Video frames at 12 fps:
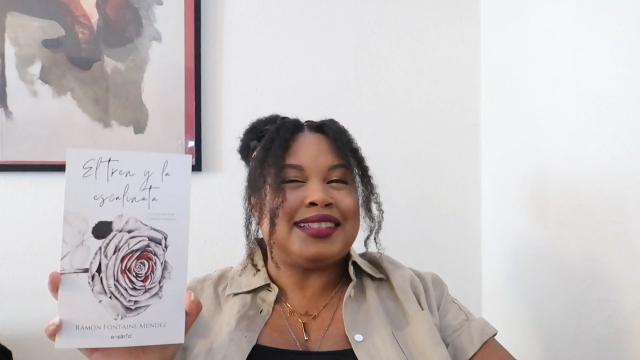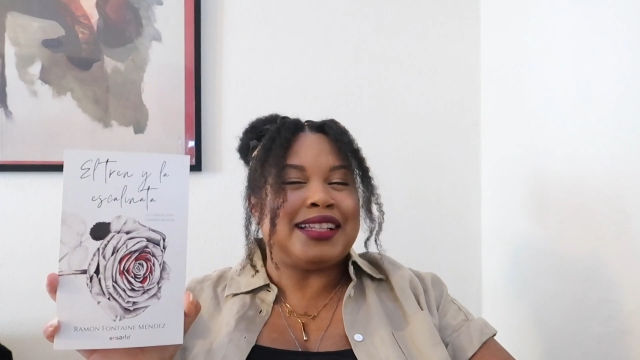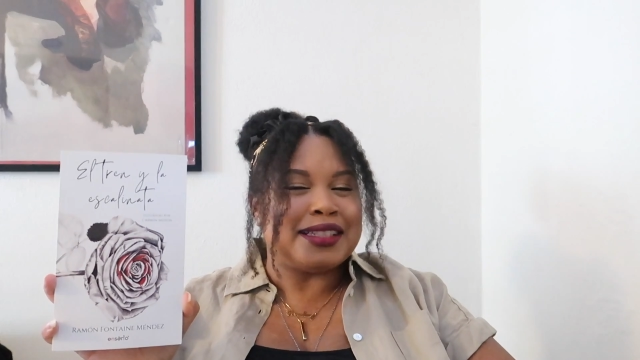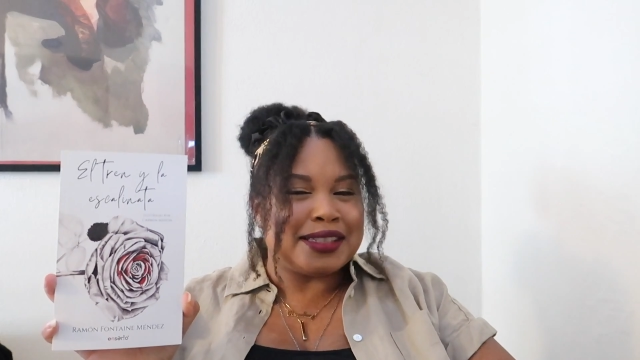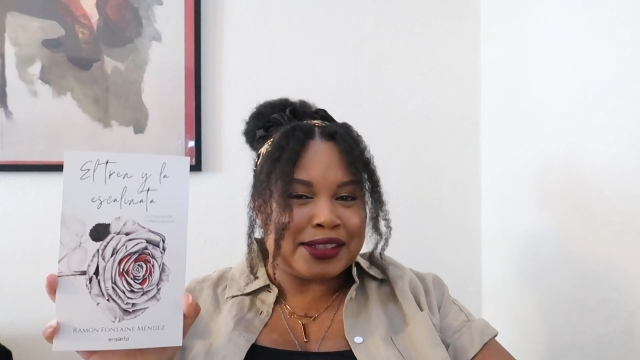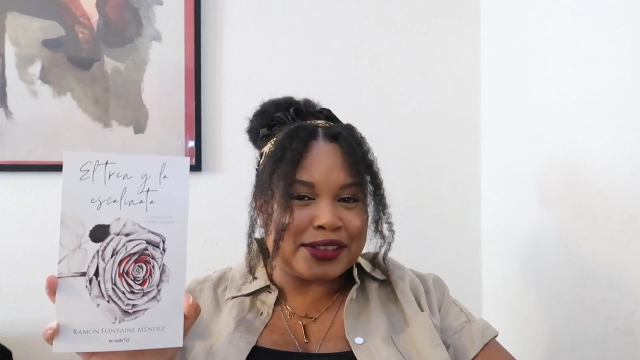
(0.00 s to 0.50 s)

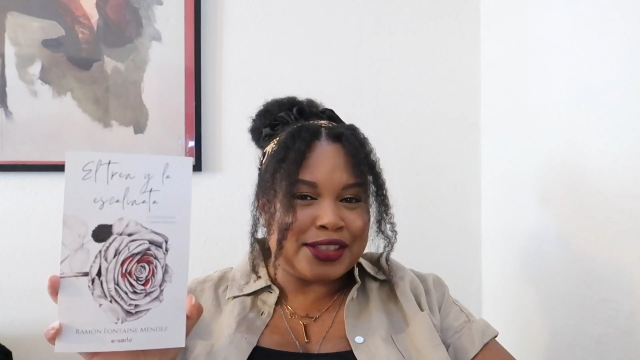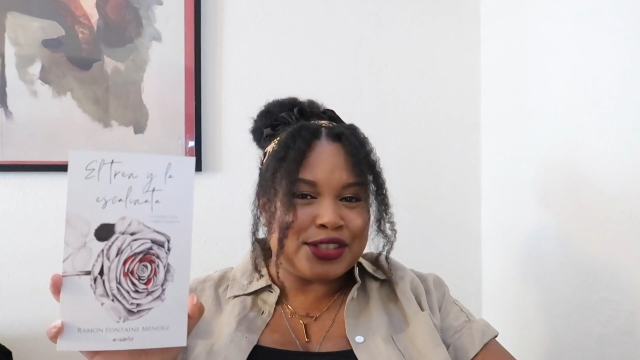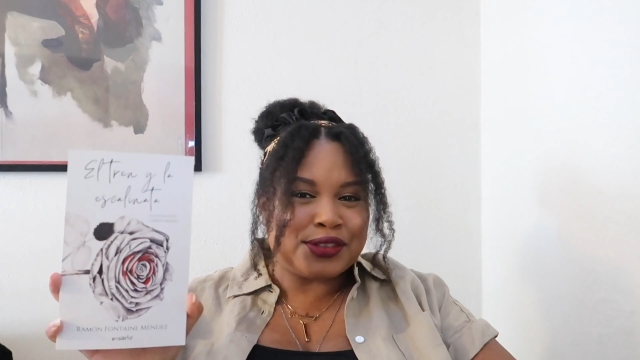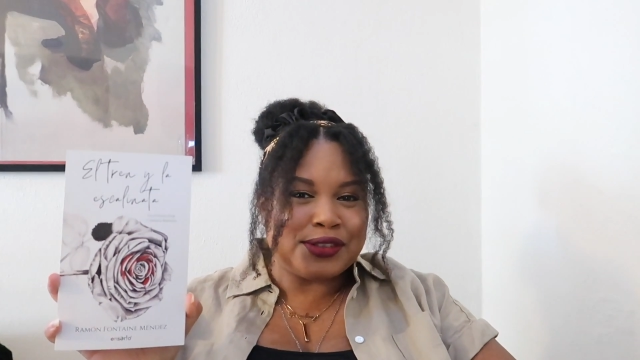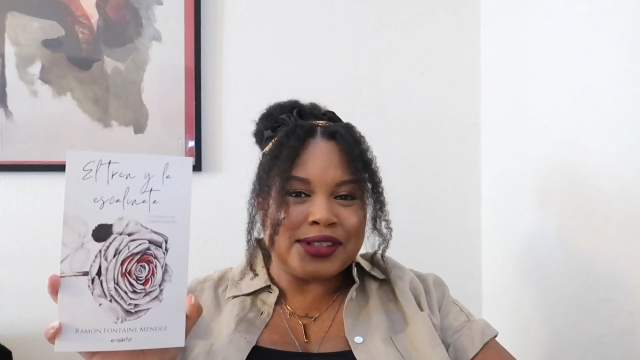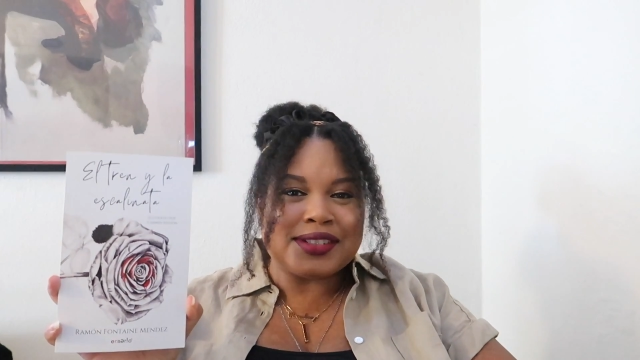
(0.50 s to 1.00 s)
necessarily
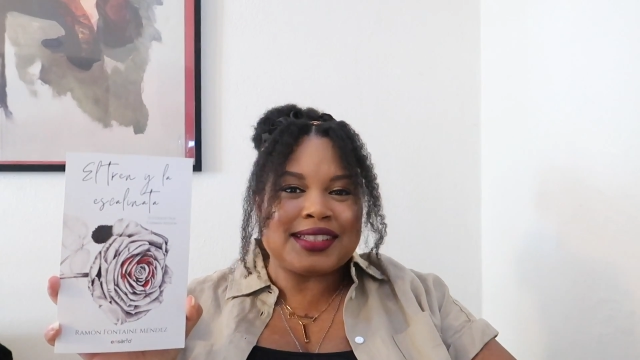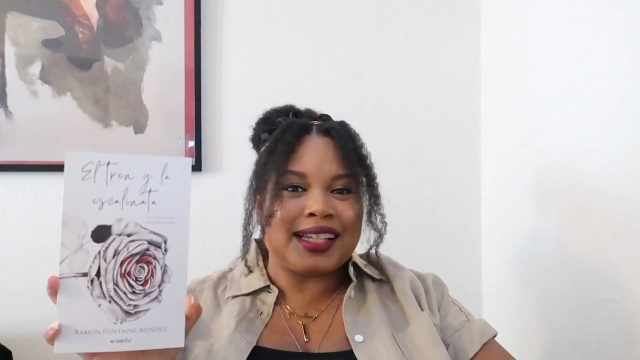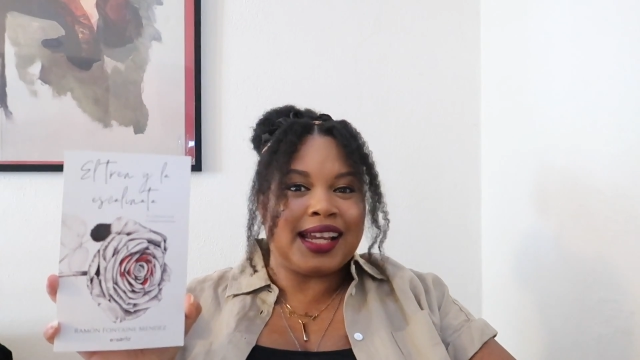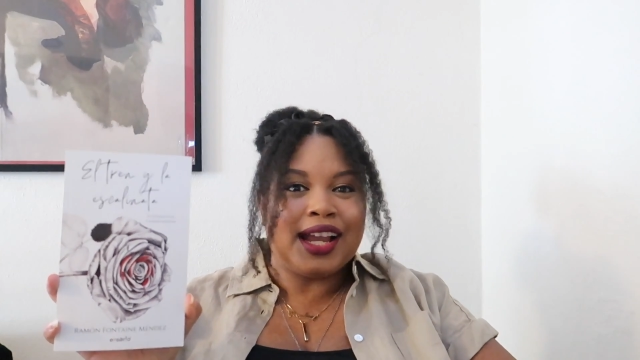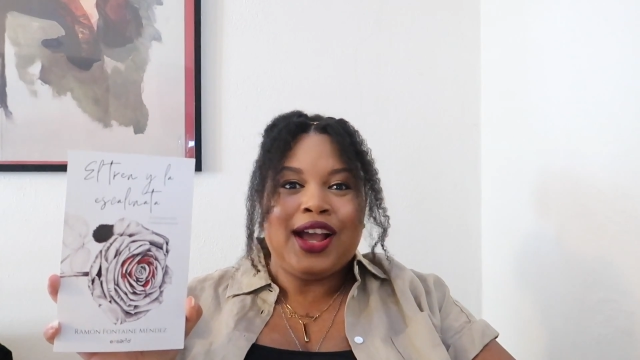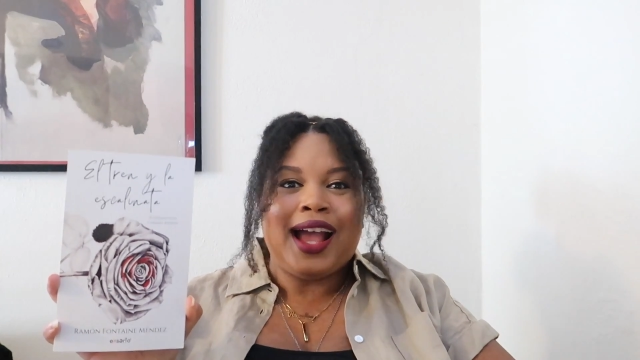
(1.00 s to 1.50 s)
true. I was
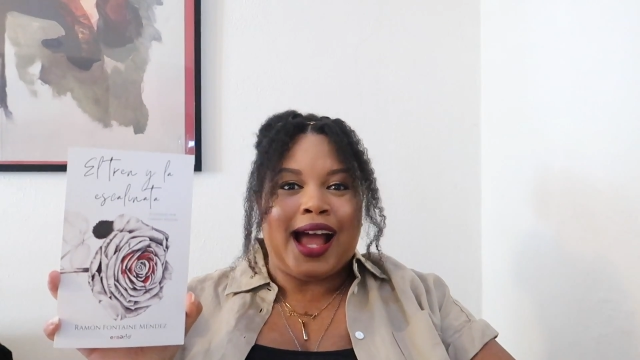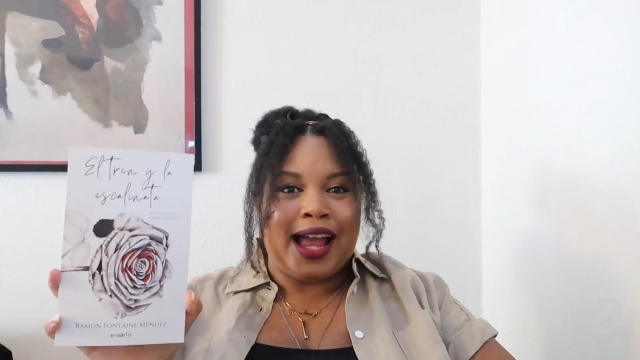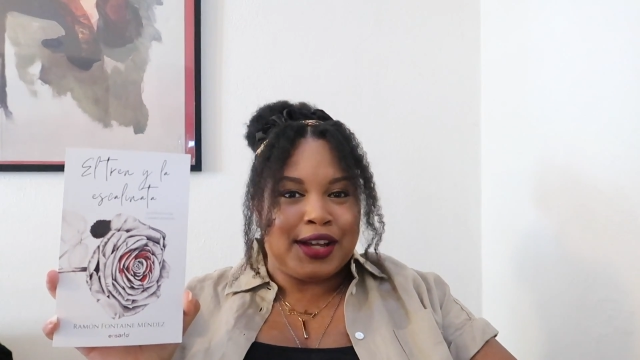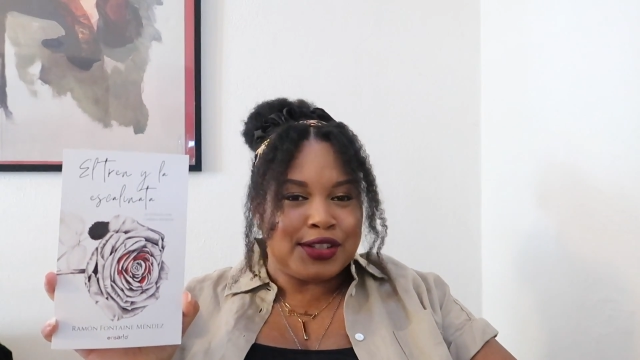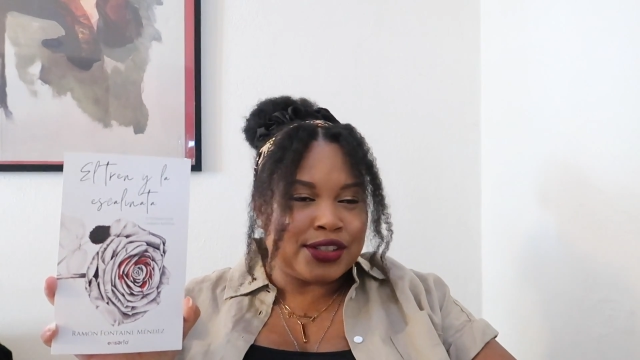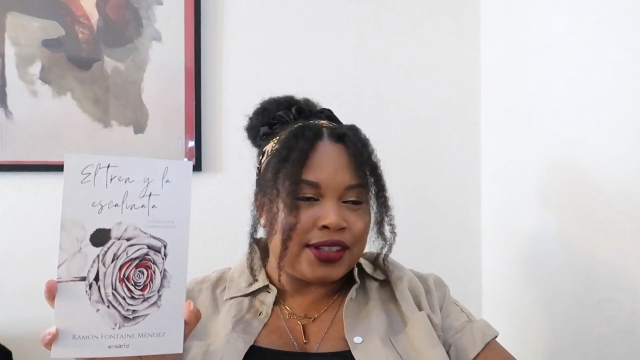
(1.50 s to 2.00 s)
like,
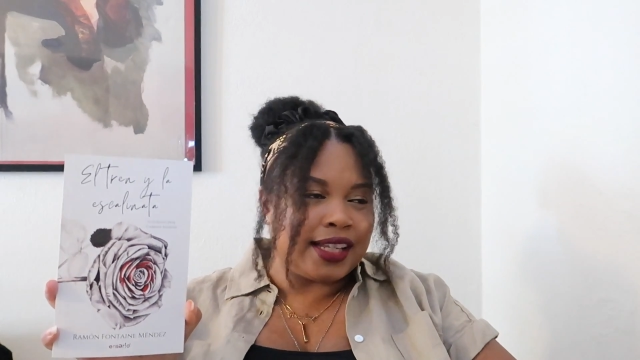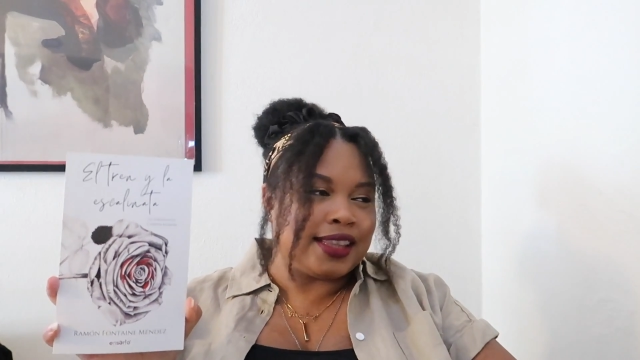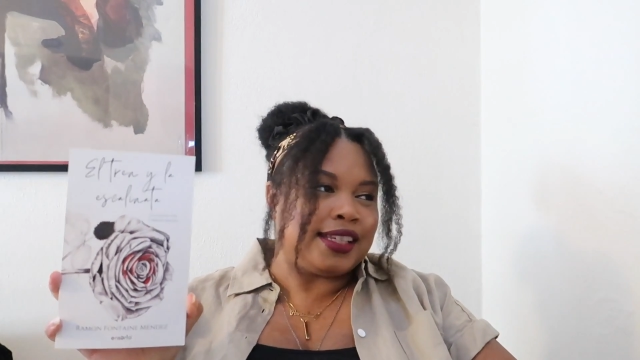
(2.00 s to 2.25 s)
I also like